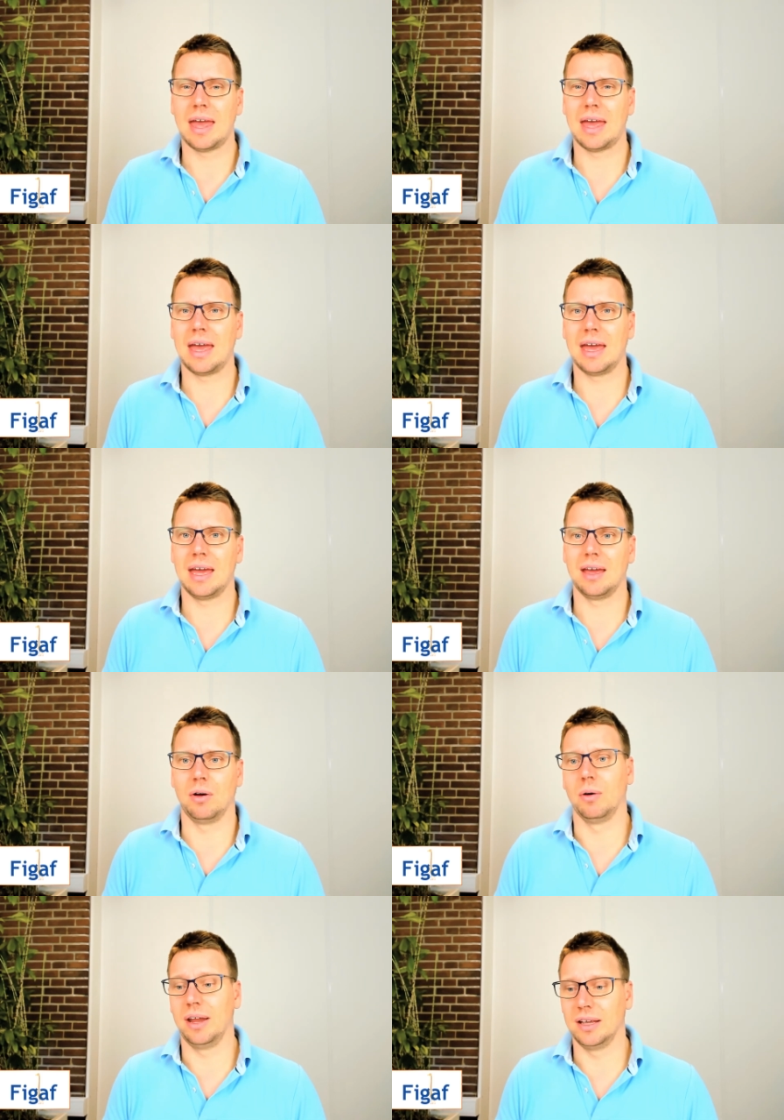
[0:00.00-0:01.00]
uh,
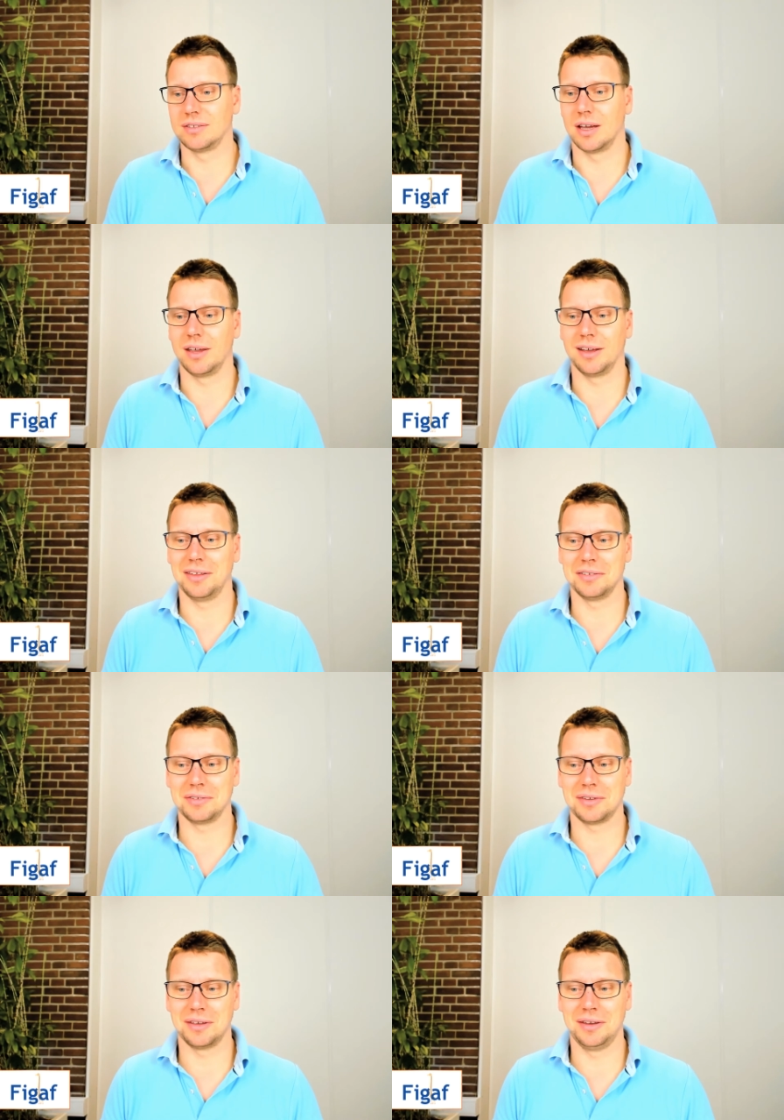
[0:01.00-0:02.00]
or X I, I
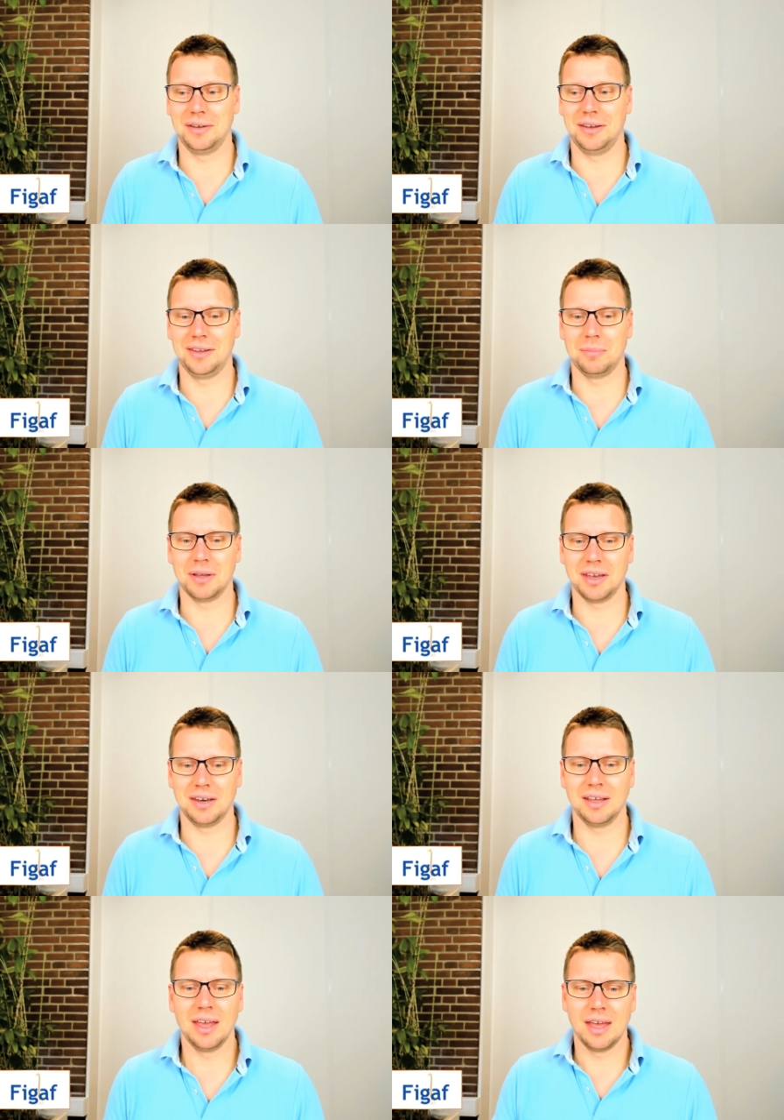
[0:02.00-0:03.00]
guess, uh, in the
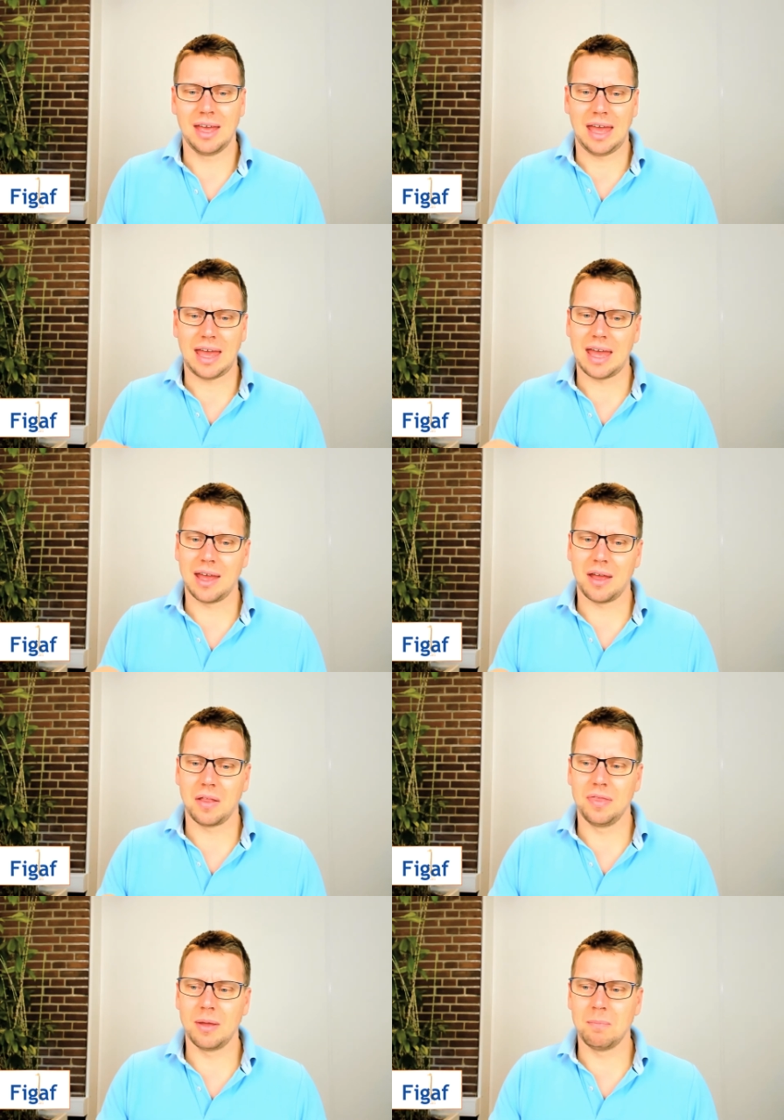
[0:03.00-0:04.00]
beginning. Uh,
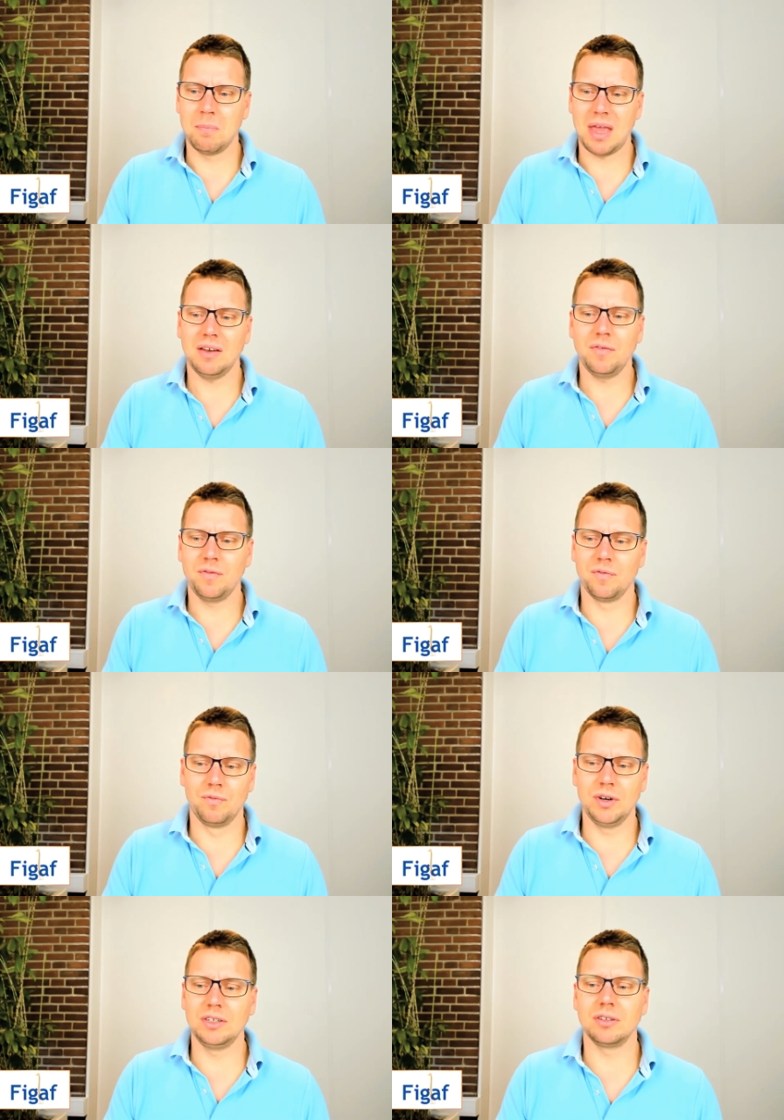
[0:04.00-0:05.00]
the main f
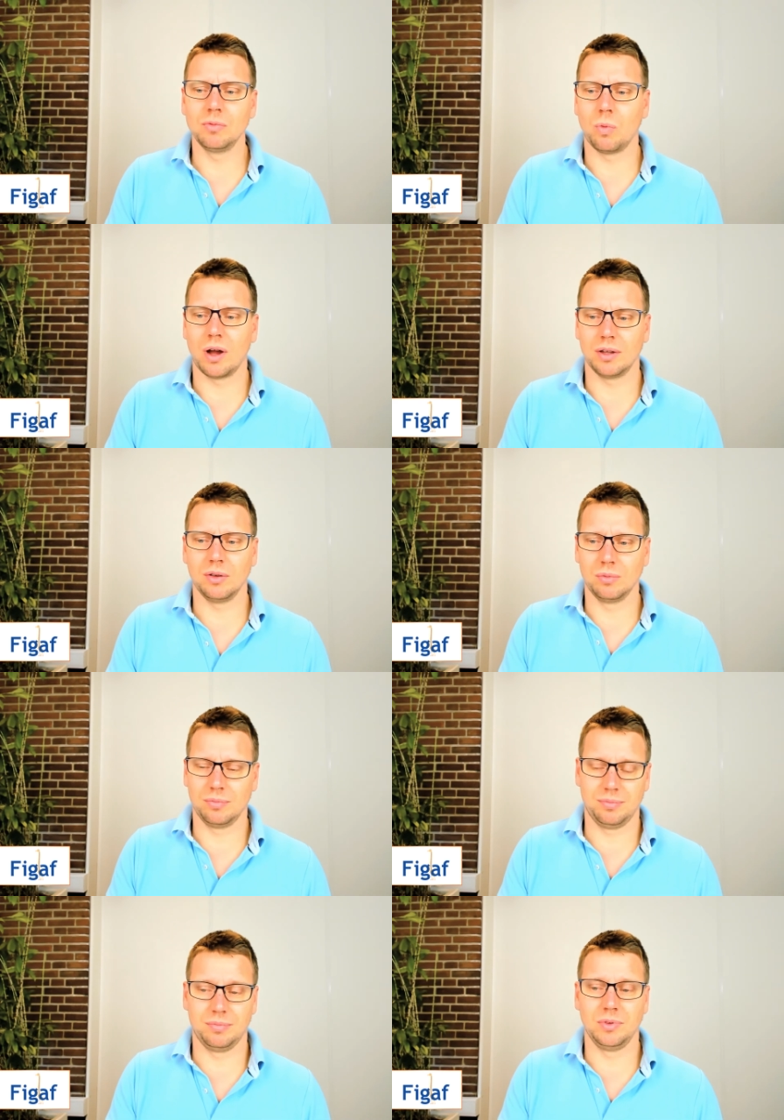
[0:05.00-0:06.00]
reason why you,
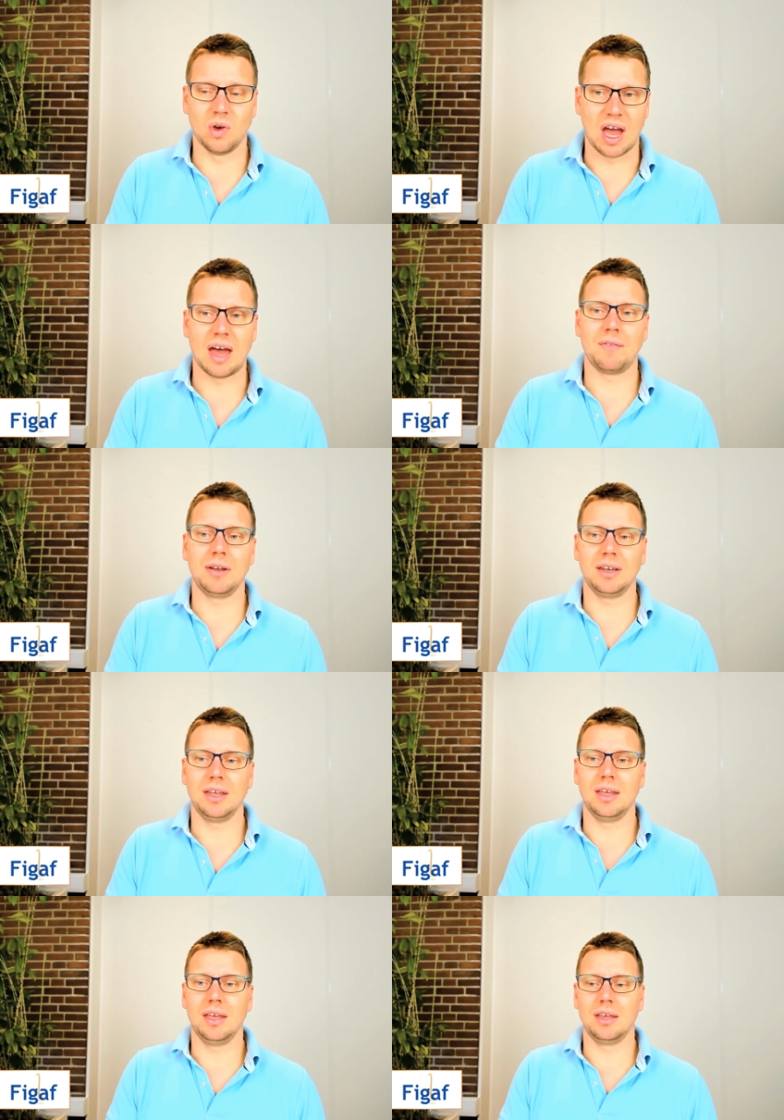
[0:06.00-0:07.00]
you have it
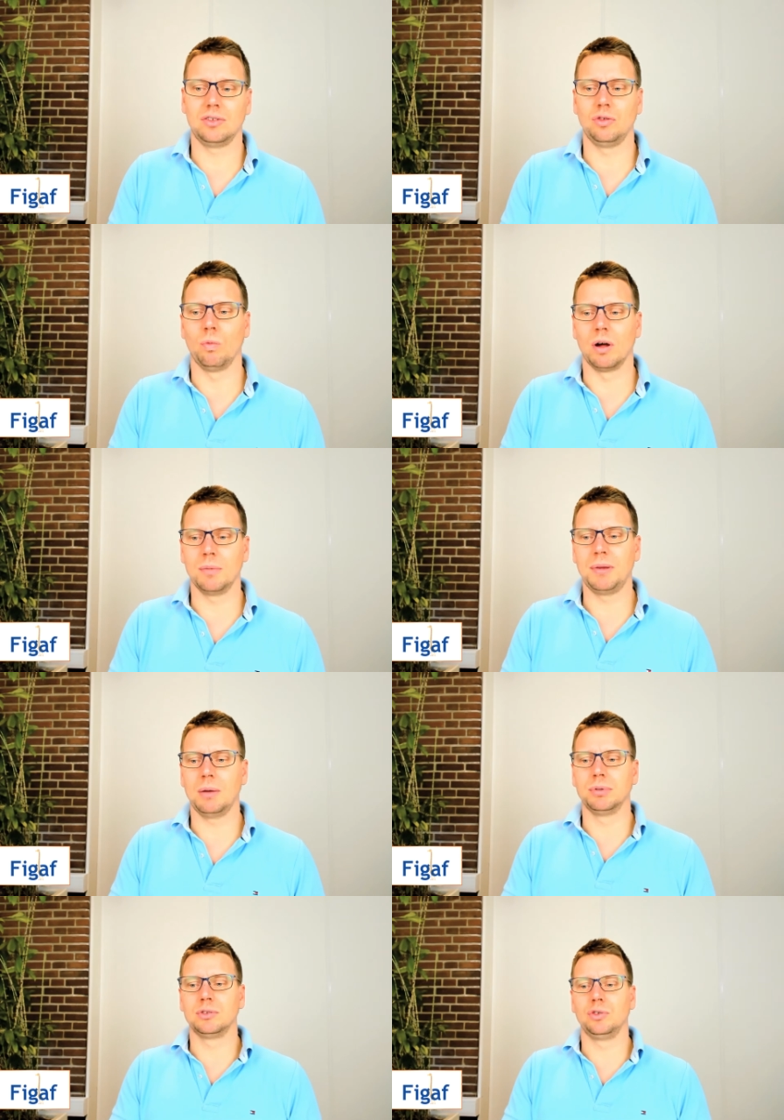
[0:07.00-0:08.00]
is you want to be
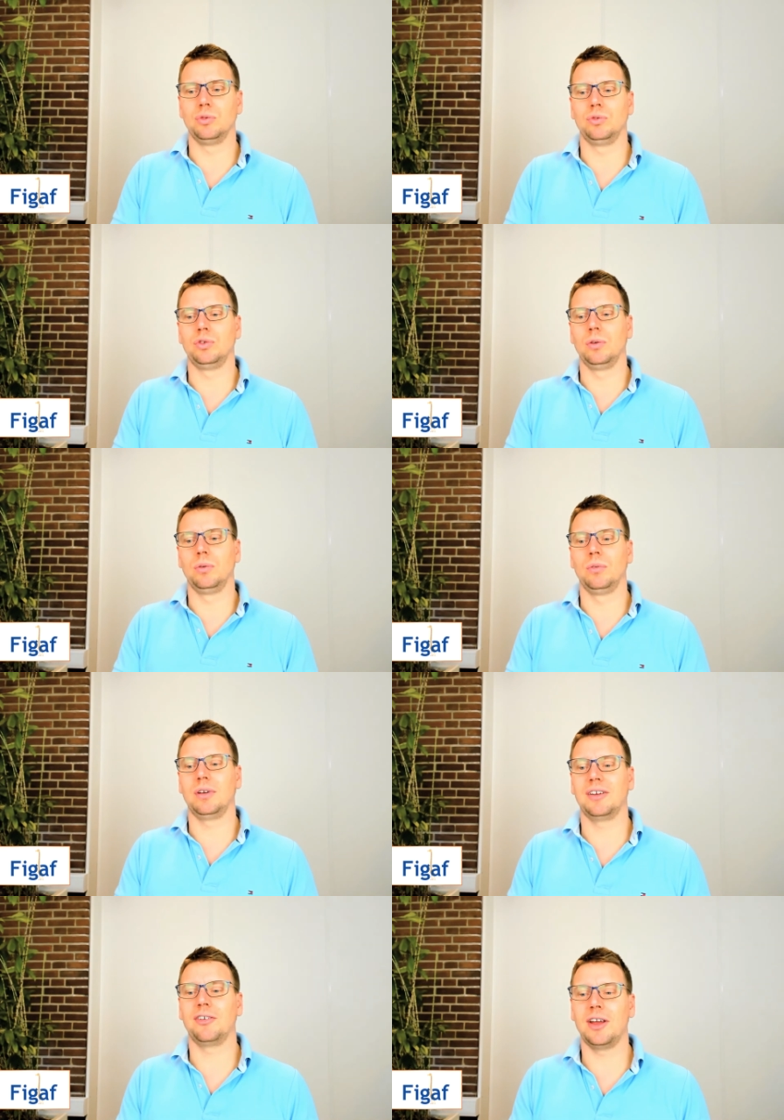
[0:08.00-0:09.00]
able to, to
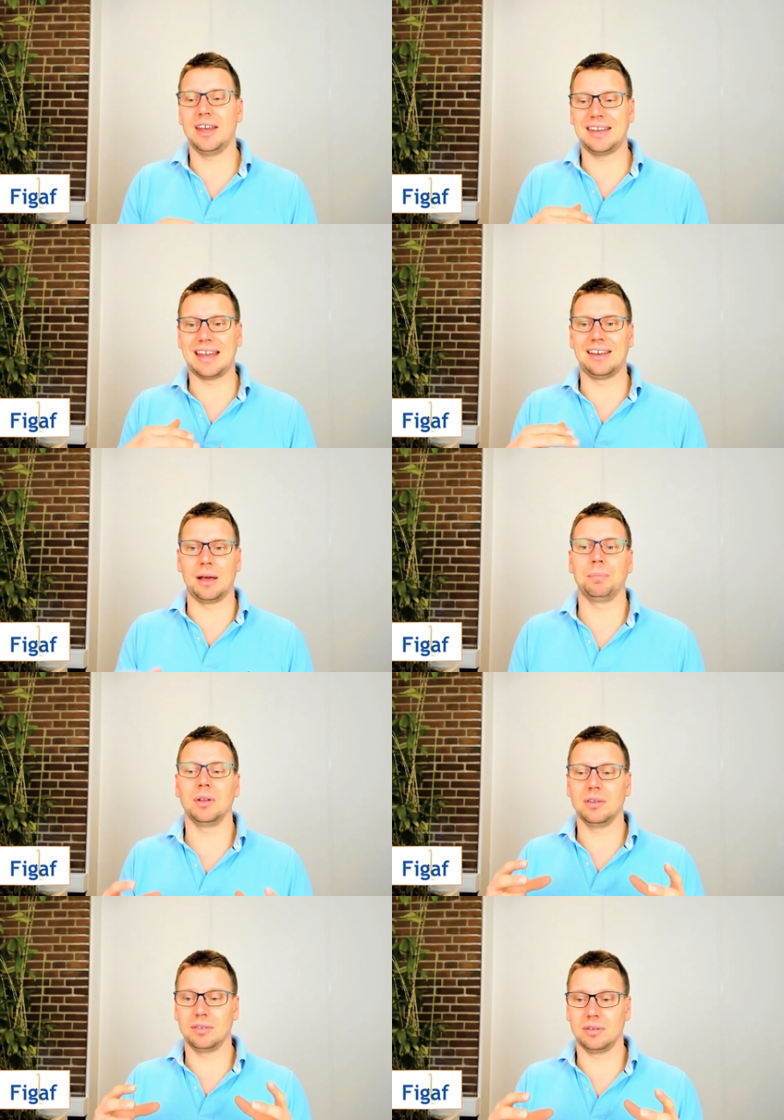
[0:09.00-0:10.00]
create
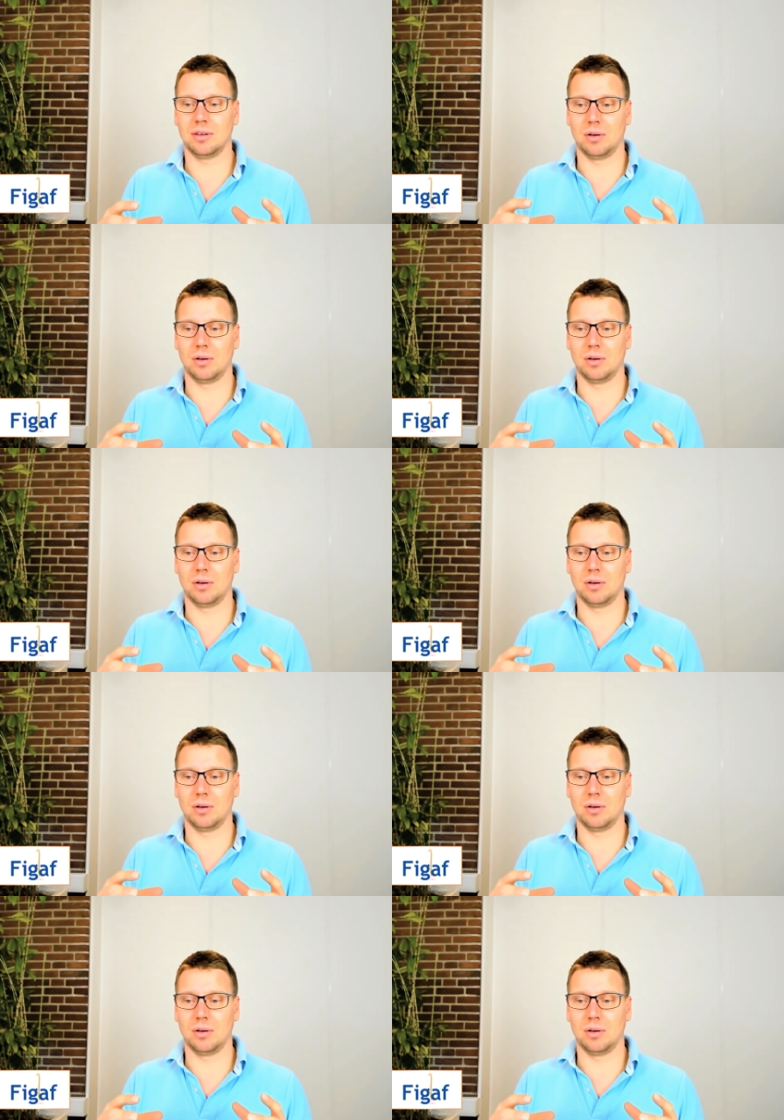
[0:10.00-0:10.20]
adapters